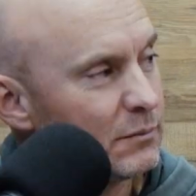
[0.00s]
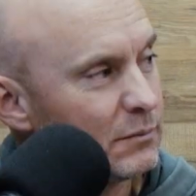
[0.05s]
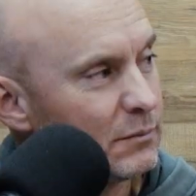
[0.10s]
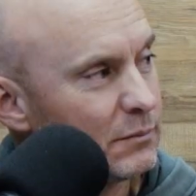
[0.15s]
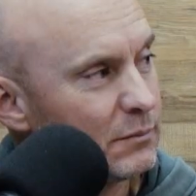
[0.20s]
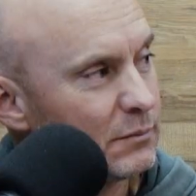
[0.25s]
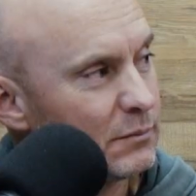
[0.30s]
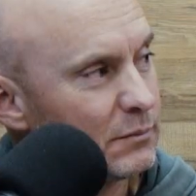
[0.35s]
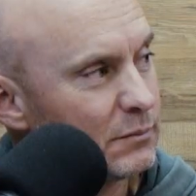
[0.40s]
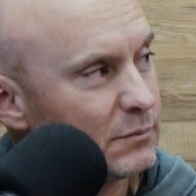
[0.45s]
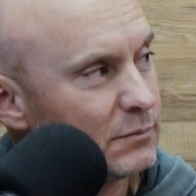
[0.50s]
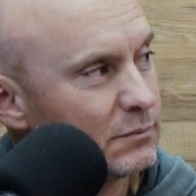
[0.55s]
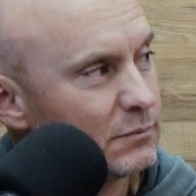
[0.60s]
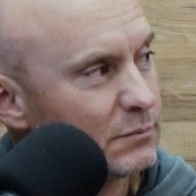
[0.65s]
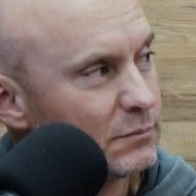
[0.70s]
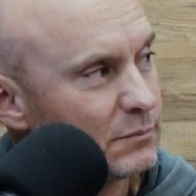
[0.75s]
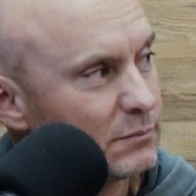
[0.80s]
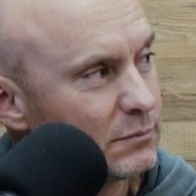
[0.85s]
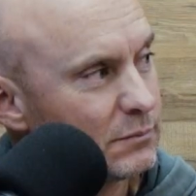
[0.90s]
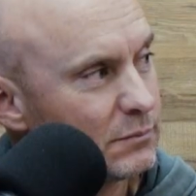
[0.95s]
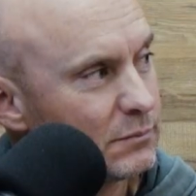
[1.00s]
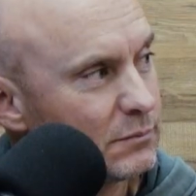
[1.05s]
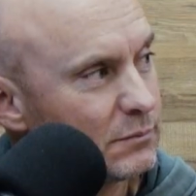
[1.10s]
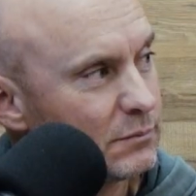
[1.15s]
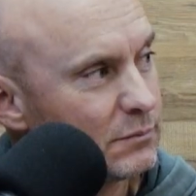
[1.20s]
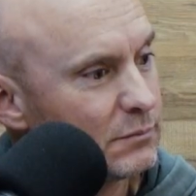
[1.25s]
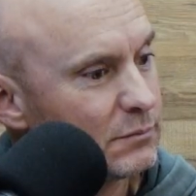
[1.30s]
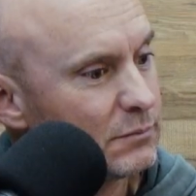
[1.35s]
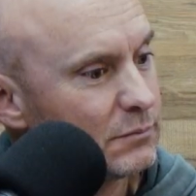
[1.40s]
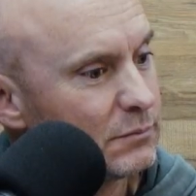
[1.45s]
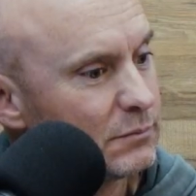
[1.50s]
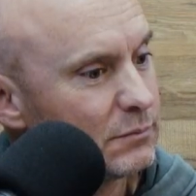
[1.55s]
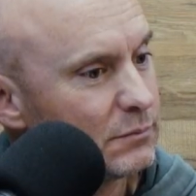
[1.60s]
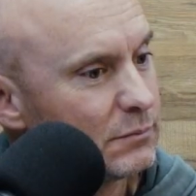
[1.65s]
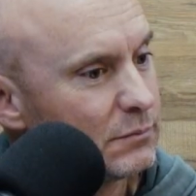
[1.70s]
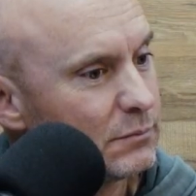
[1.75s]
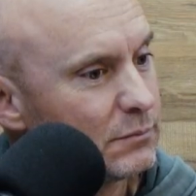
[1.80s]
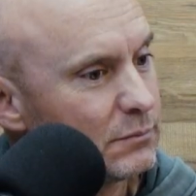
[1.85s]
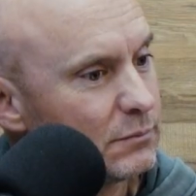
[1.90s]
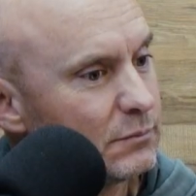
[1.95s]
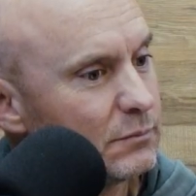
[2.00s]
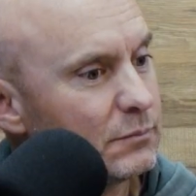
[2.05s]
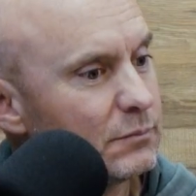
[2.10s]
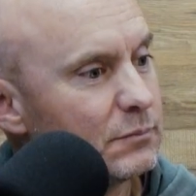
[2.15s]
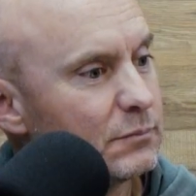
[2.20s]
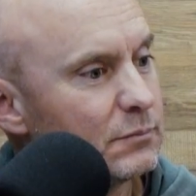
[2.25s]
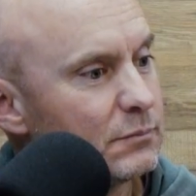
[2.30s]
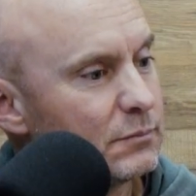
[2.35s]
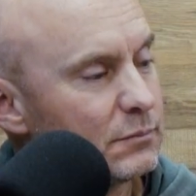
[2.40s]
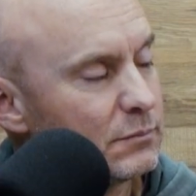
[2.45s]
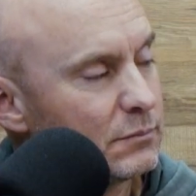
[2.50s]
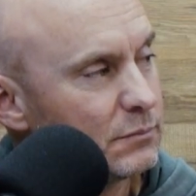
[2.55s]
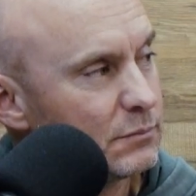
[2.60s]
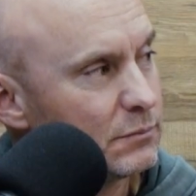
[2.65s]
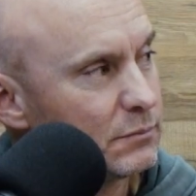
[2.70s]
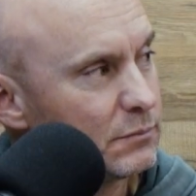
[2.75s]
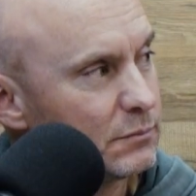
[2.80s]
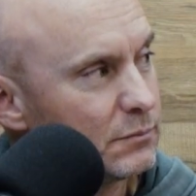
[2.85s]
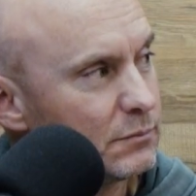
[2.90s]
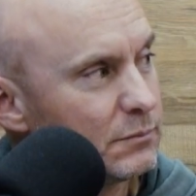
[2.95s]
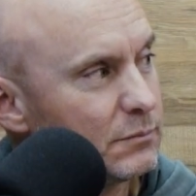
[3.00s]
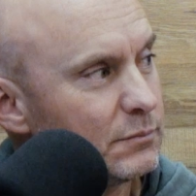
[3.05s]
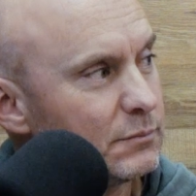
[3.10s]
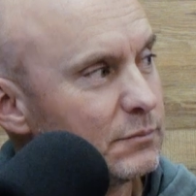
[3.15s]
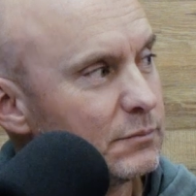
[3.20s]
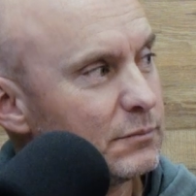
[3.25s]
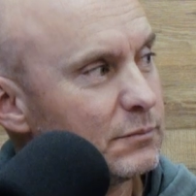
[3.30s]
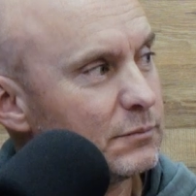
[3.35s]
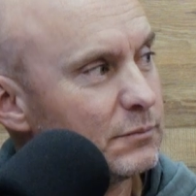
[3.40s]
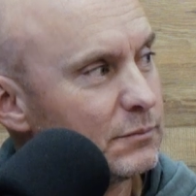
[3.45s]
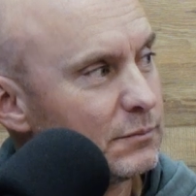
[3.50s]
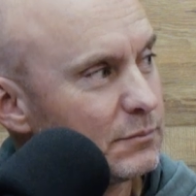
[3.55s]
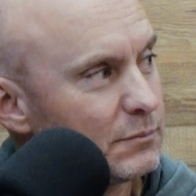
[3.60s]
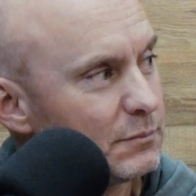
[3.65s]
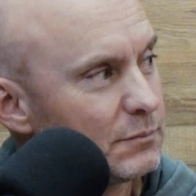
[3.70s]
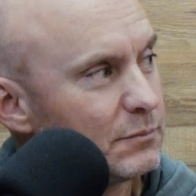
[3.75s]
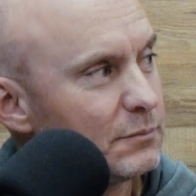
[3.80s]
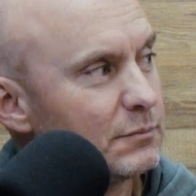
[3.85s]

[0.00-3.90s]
The person shown says nothing.